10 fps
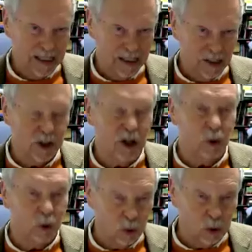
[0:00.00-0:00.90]

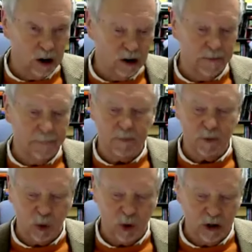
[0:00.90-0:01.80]
So where
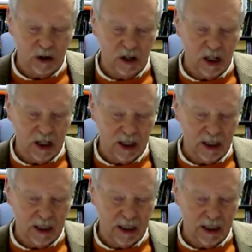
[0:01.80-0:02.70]

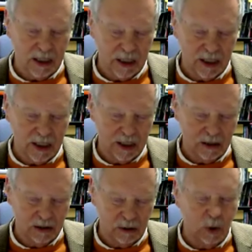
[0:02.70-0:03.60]

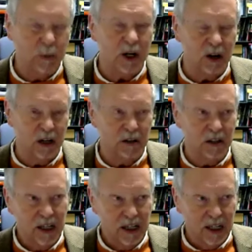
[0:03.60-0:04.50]
the Rubicon
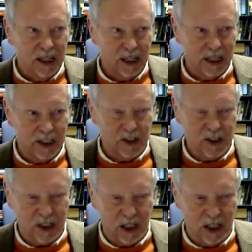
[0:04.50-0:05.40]

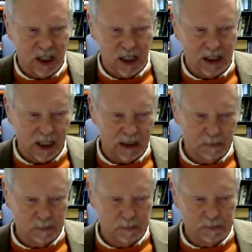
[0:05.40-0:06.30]
is a
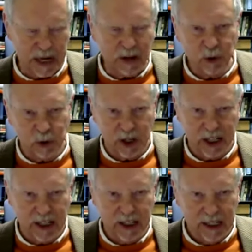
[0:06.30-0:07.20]

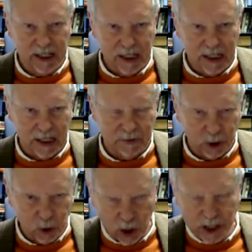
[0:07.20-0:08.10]
boundary, if
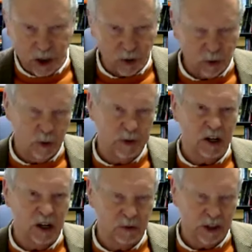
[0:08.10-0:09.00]
you cross the
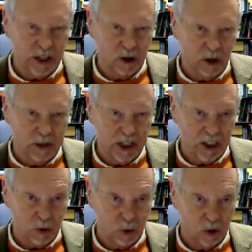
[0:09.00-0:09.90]
Rubicon with an army,
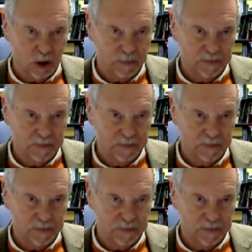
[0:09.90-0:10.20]
it's war.